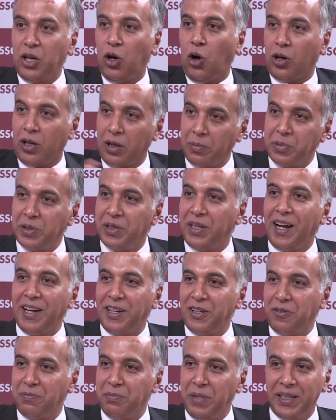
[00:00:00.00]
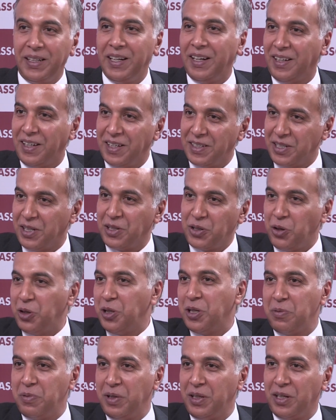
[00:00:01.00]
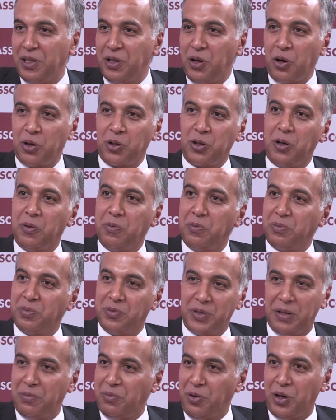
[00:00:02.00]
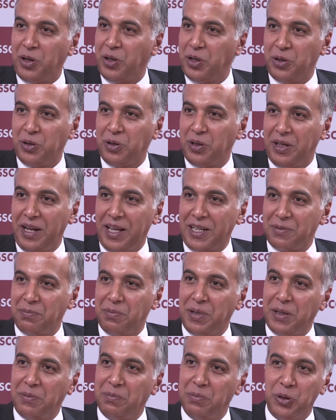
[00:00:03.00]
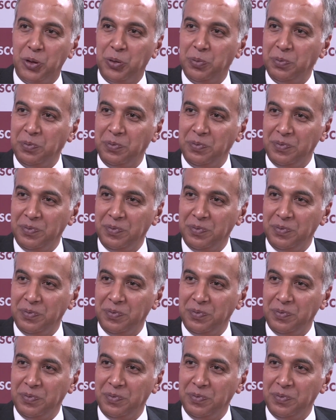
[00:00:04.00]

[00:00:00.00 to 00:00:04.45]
caught up in the idea of big data? Is it going to be the .com 3.0, the next big boom?